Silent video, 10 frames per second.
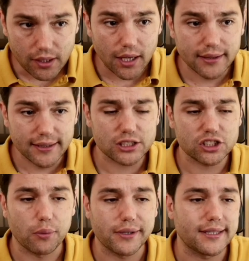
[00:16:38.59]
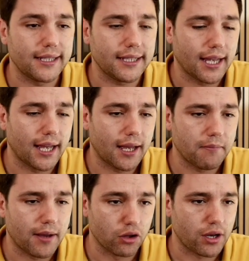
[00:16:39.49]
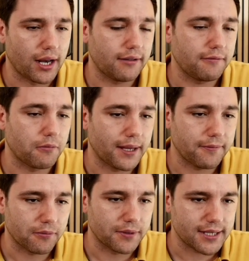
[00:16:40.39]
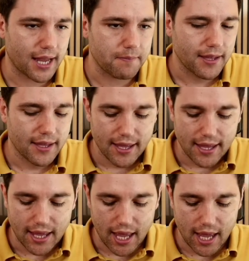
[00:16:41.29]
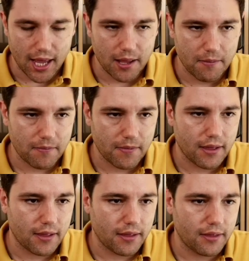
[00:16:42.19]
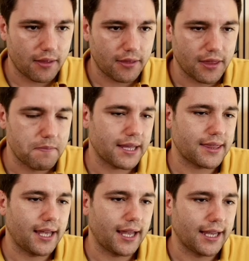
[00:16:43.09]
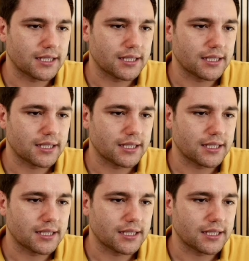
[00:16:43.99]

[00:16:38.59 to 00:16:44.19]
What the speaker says: And this is obviously another learning for me from this game. The big thing is,